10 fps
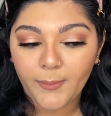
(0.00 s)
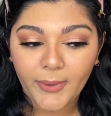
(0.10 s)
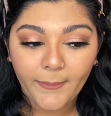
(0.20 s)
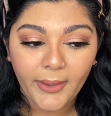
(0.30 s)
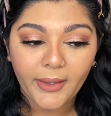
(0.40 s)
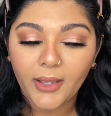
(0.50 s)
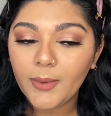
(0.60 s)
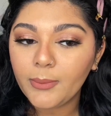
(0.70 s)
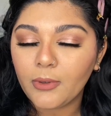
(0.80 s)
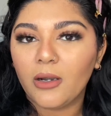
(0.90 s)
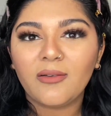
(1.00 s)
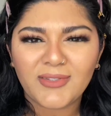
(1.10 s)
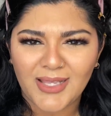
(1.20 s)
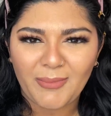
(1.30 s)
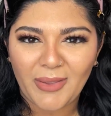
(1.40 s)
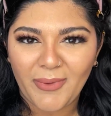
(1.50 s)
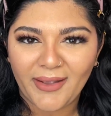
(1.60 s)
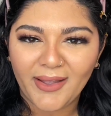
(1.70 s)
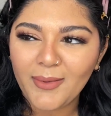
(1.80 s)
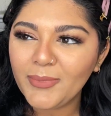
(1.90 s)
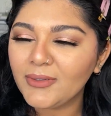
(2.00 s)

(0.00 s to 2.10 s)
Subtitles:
my makeup or set my makeup.